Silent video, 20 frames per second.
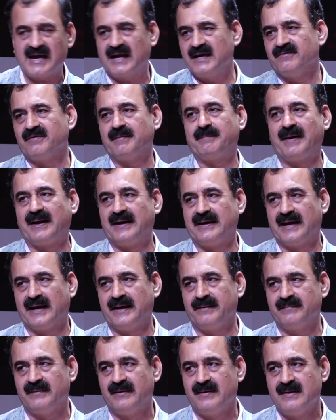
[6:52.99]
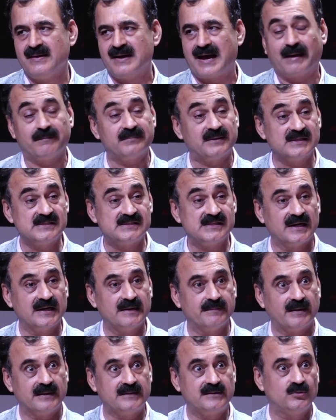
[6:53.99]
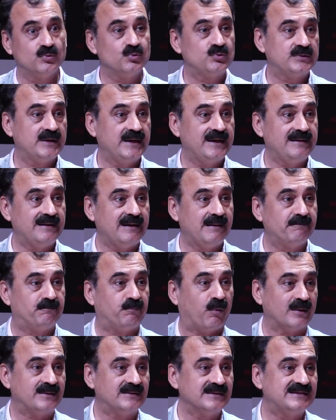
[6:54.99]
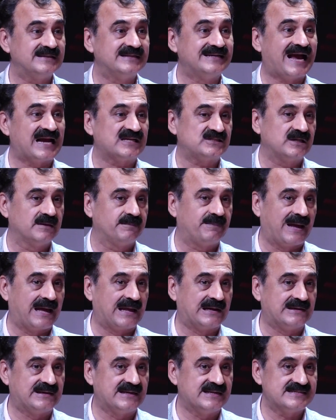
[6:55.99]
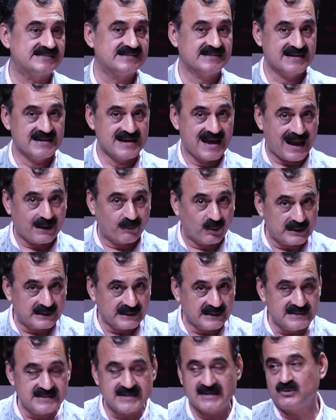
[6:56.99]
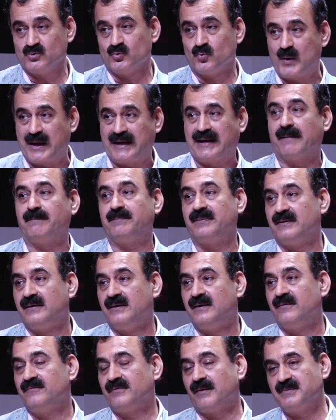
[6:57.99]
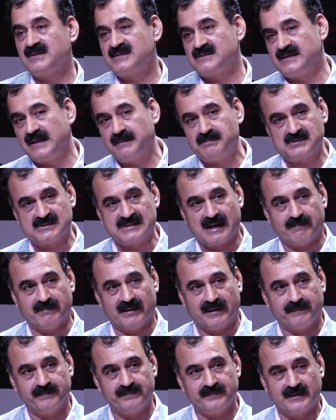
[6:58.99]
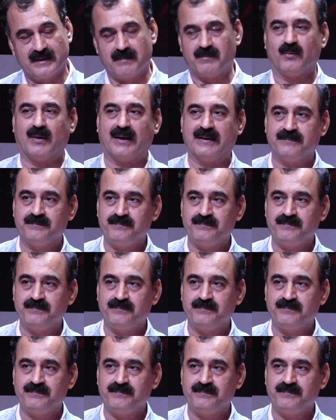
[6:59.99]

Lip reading: In this kind of a paradigm, I'm concerned about 2-3 important national priorities. I want India to wake up from its deep slumber.